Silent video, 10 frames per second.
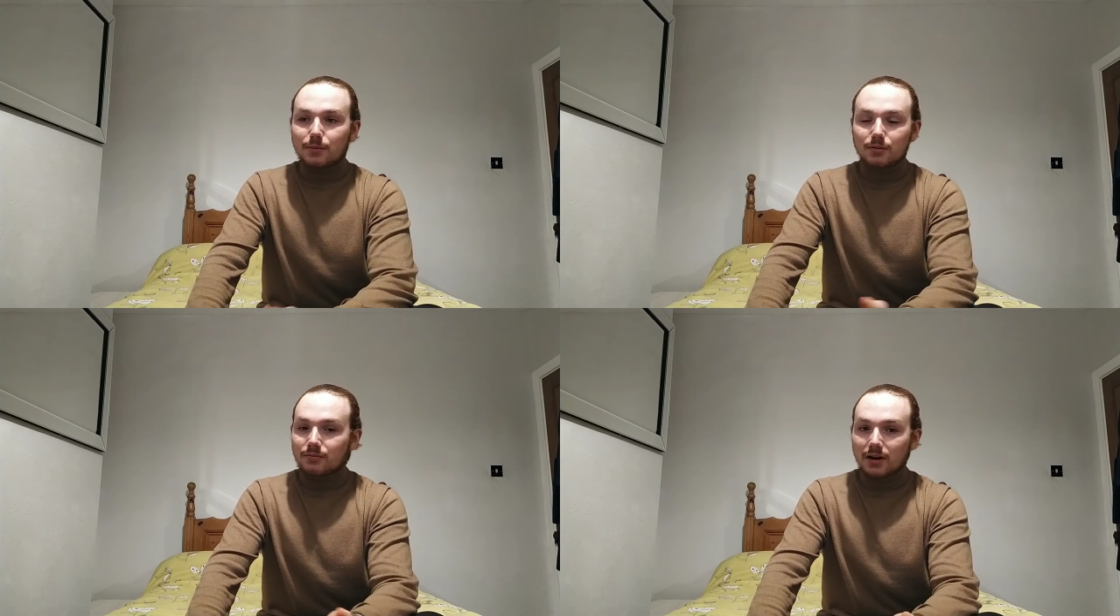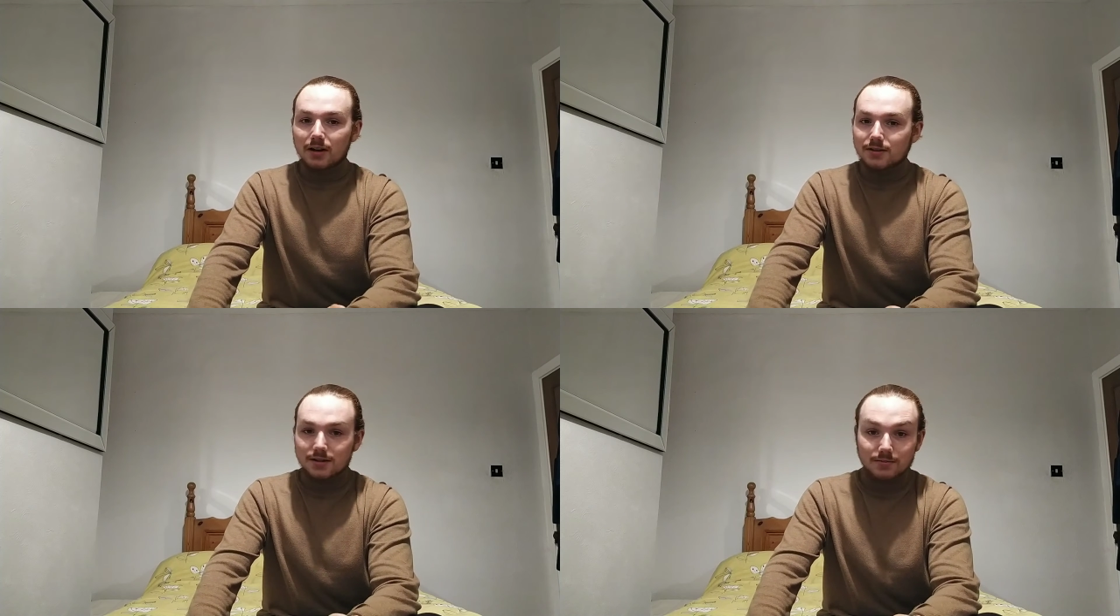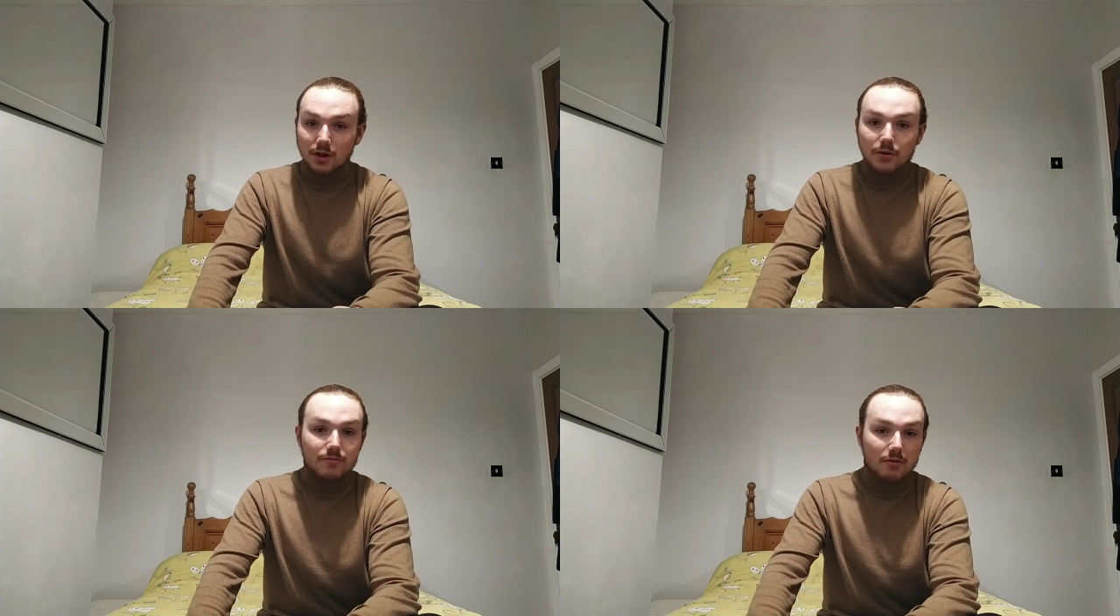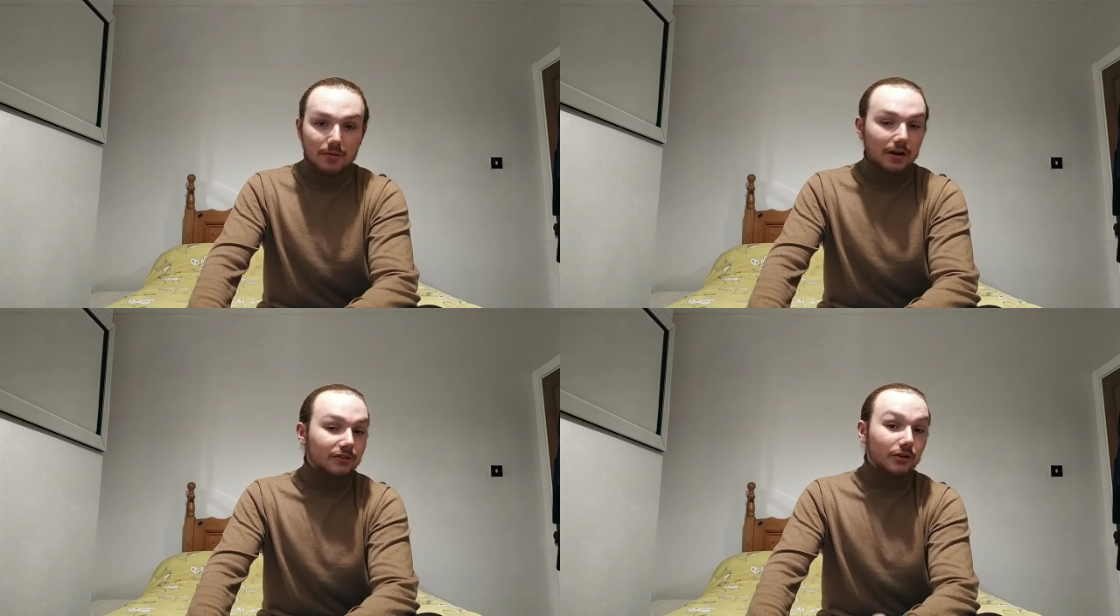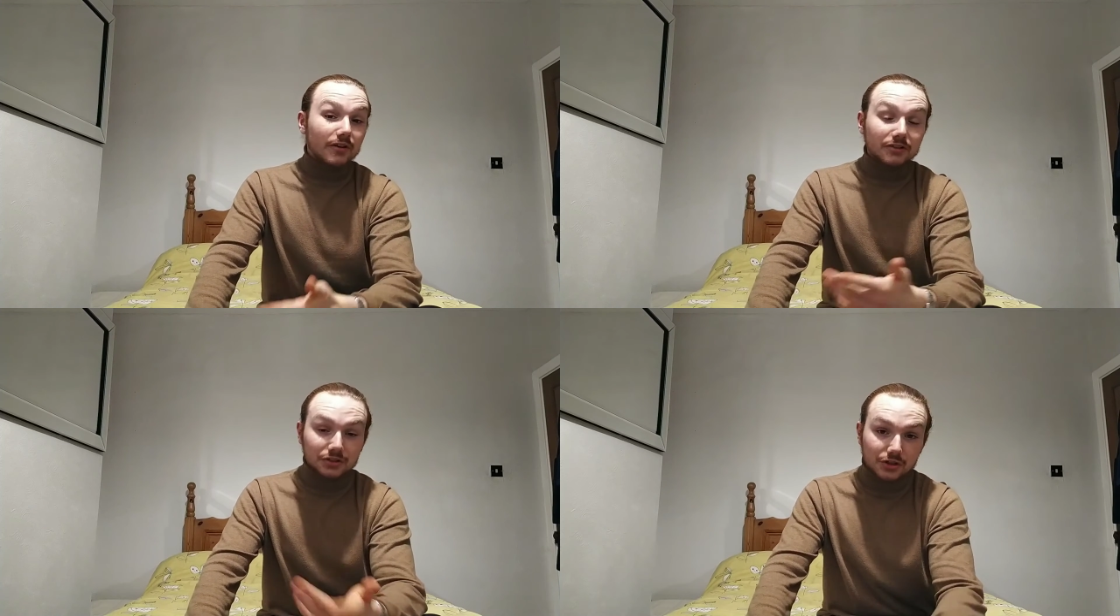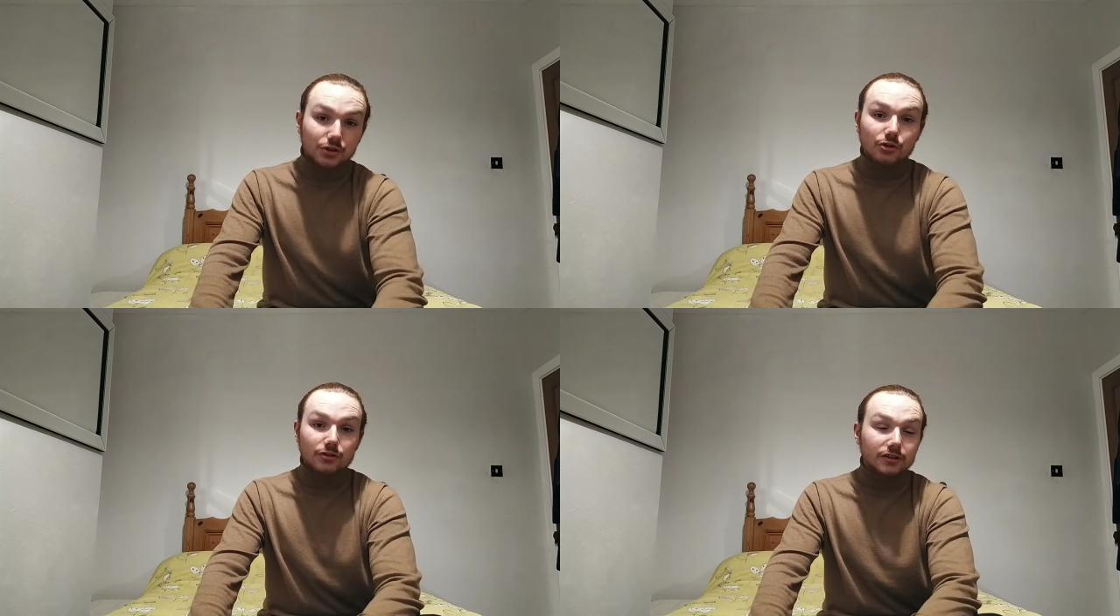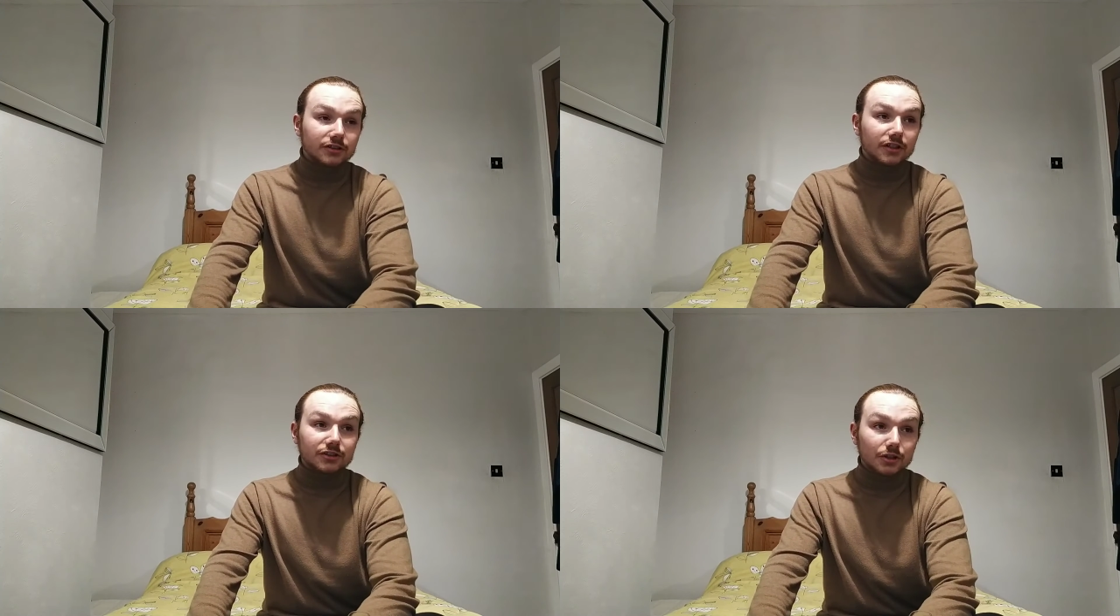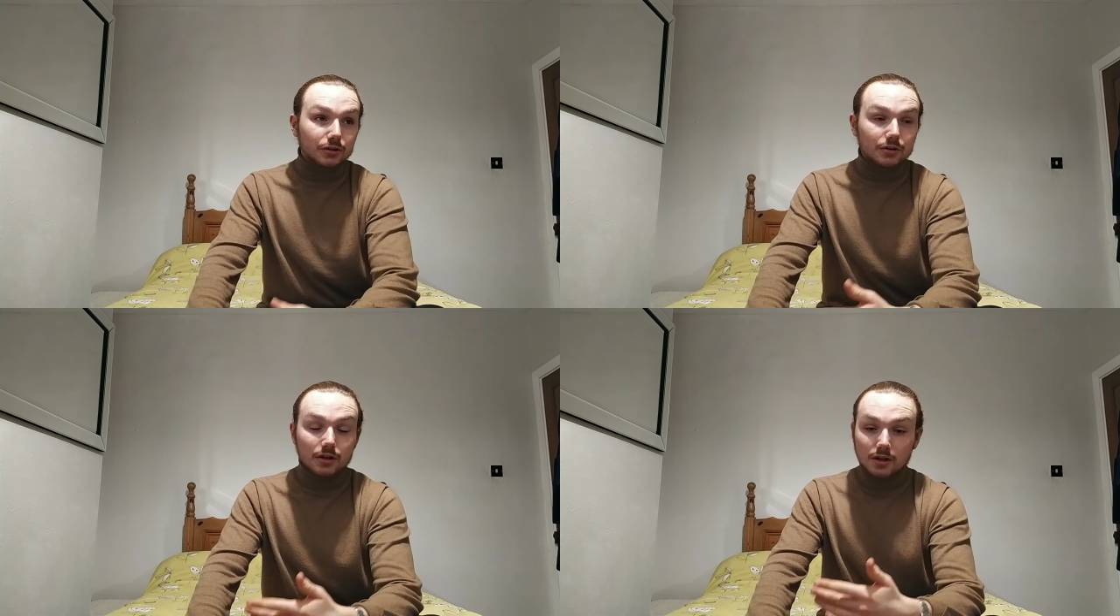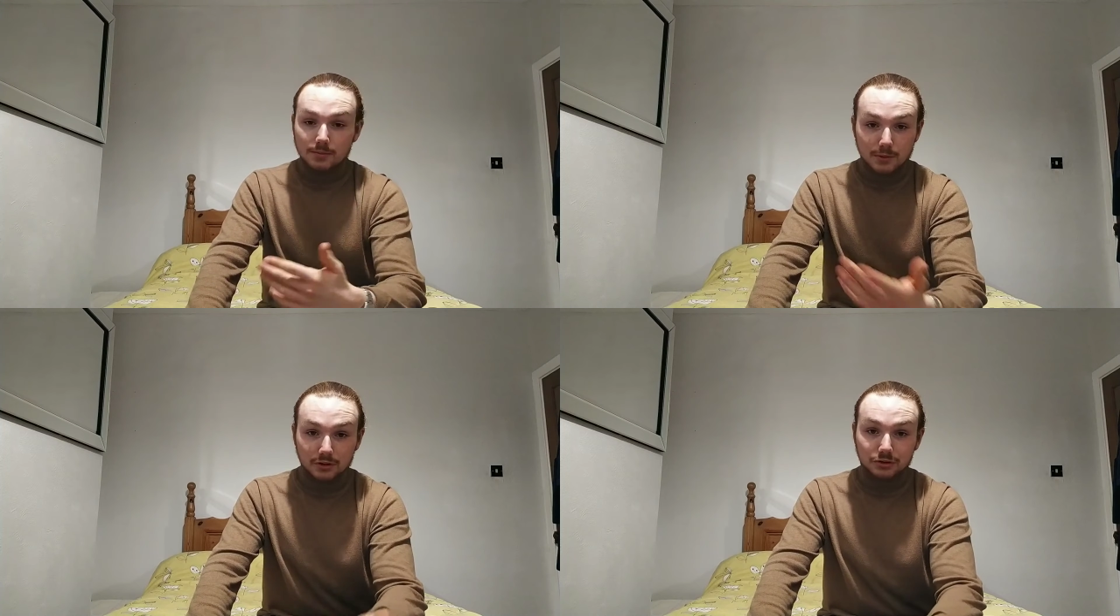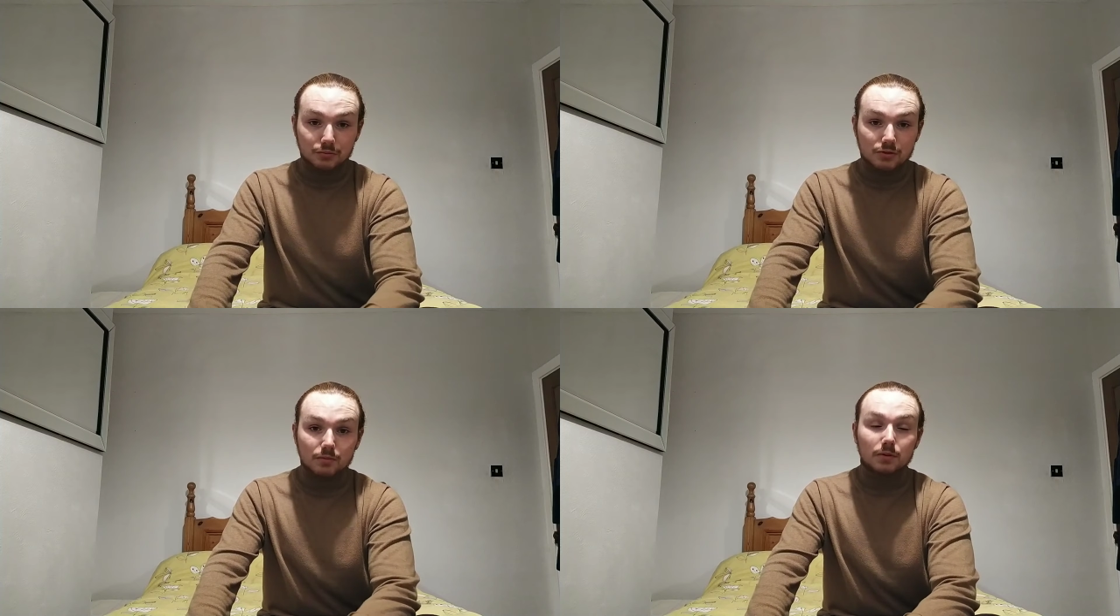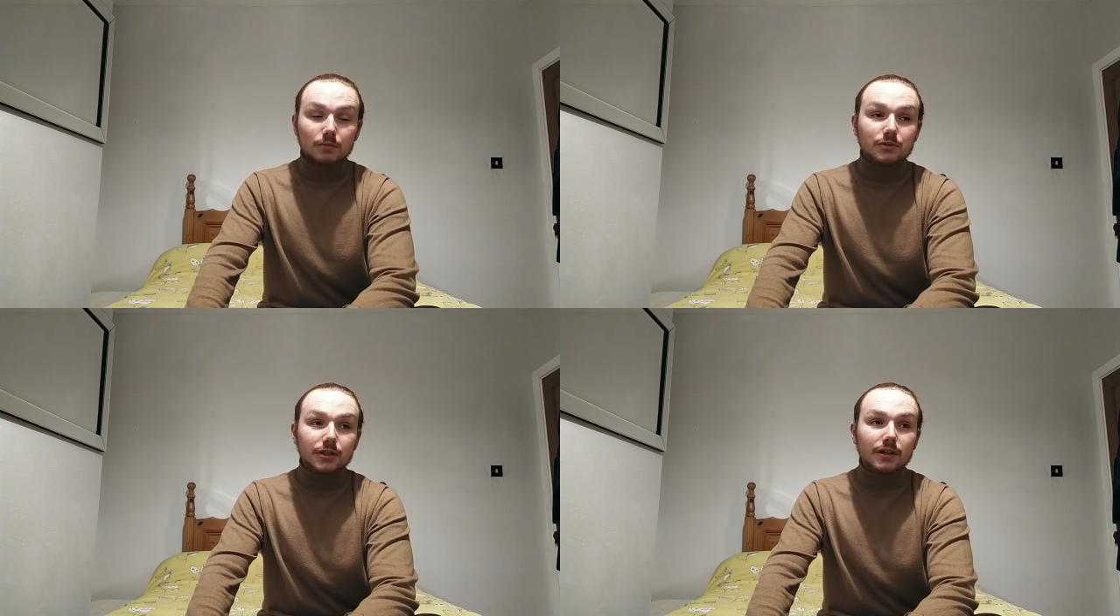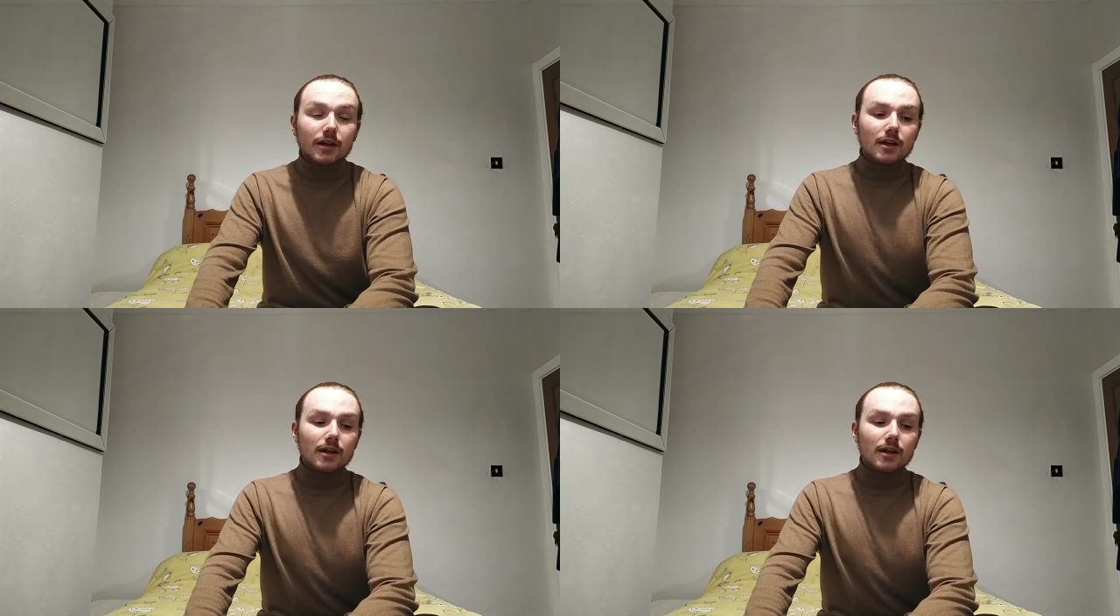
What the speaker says: But in reality, no, he probably had his own insecurities and his own personal problems, and